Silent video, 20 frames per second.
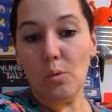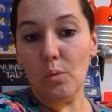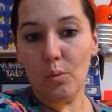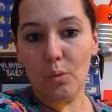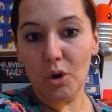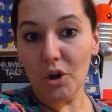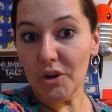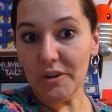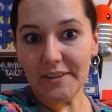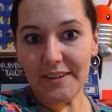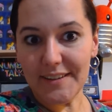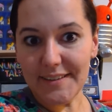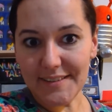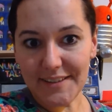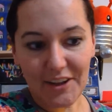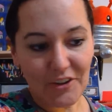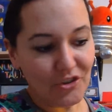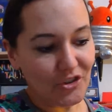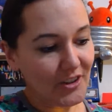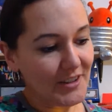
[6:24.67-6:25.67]
word
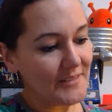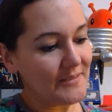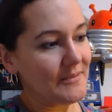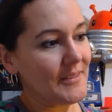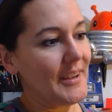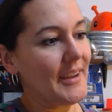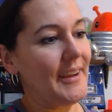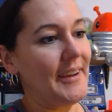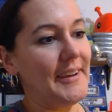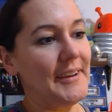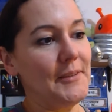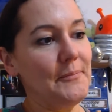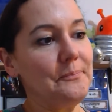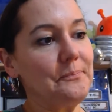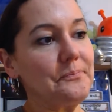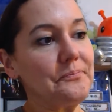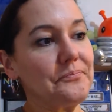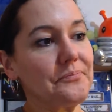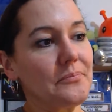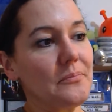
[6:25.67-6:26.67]
discussion, okay?
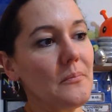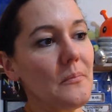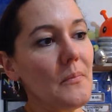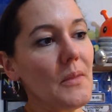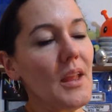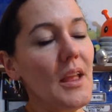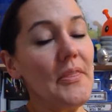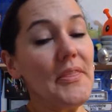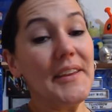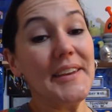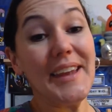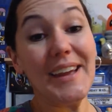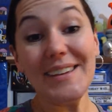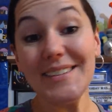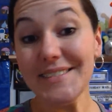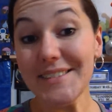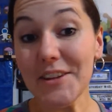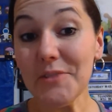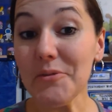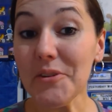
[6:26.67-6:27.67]
The
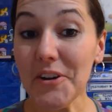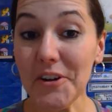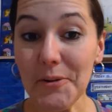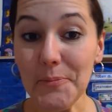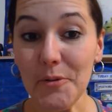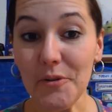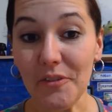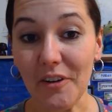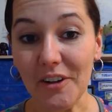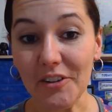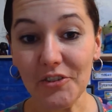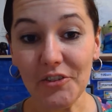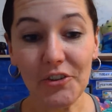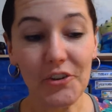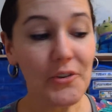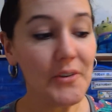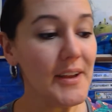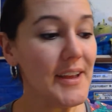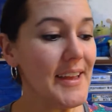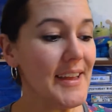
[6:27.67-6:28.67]
next thing we're gonna move on
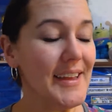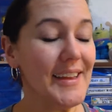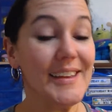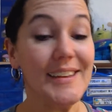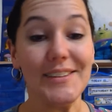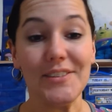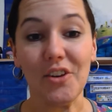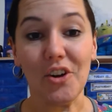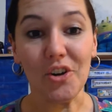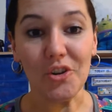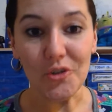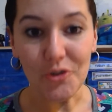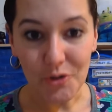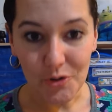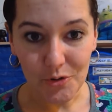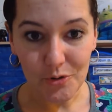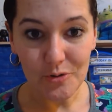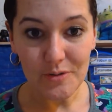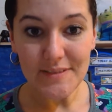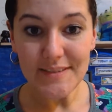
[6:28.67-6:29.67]
to is our
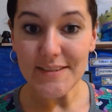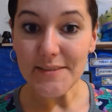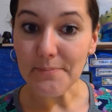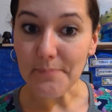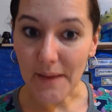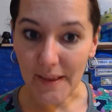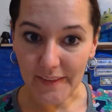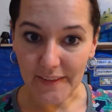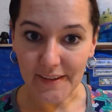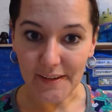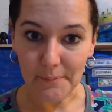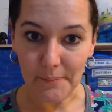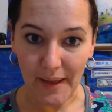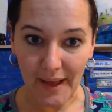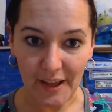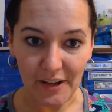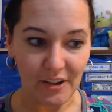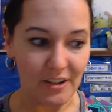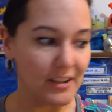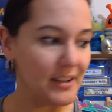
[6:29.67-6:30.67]
new spelling
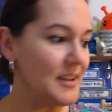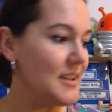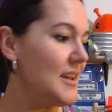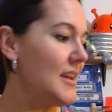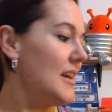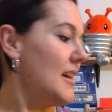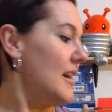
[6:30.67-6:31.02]
pattern.